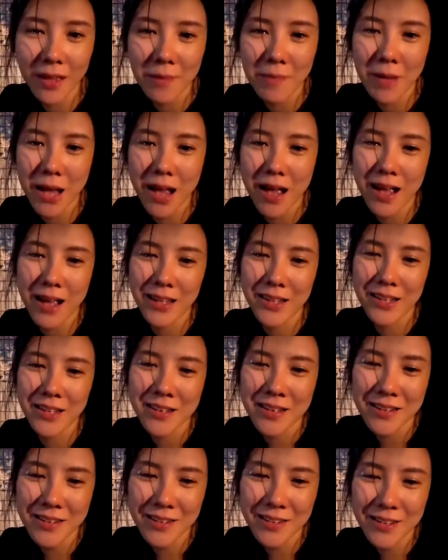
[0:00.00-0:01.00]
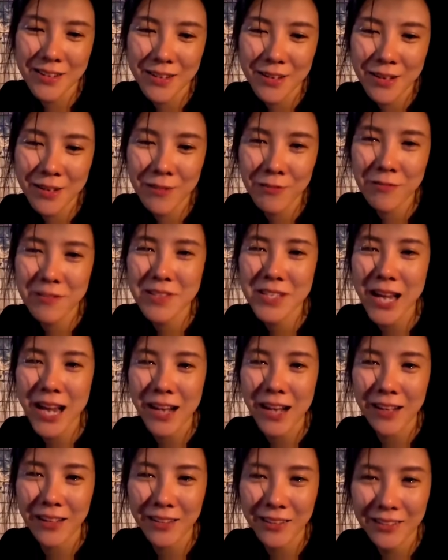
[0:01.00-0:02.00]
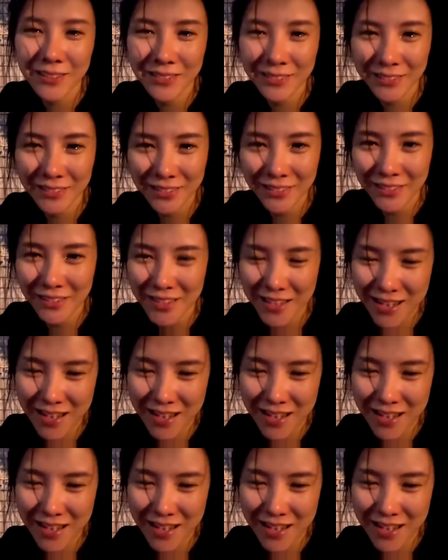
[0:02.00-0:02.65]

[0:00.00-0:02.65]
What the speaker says: In China, many bankrupt individuals are